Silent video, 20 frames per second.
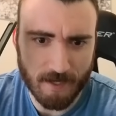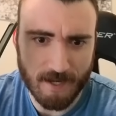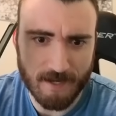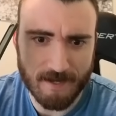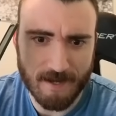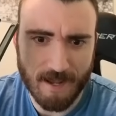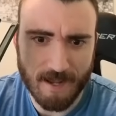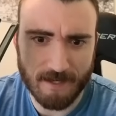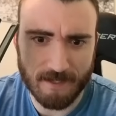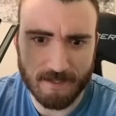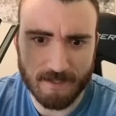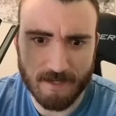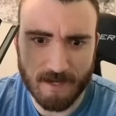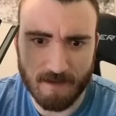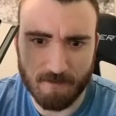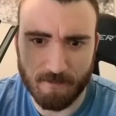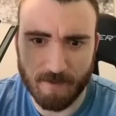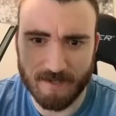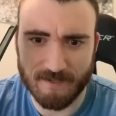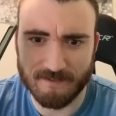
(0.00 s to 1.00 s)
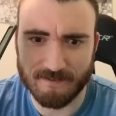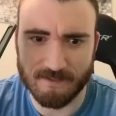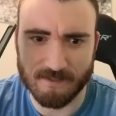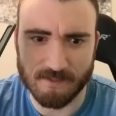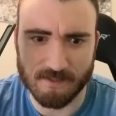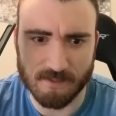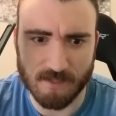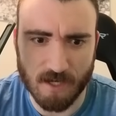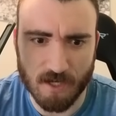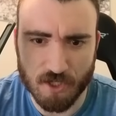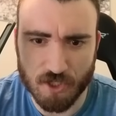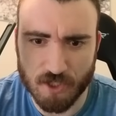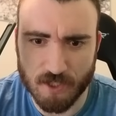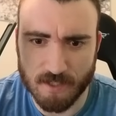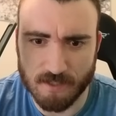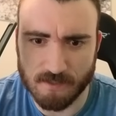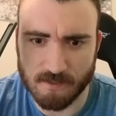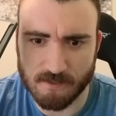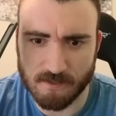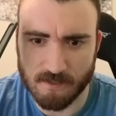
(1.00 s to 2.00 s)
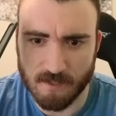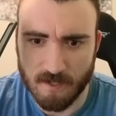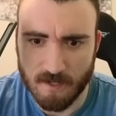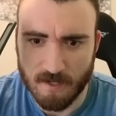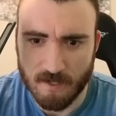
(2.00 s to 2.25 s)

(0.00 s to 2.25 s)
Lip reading: and Engin have been in discussions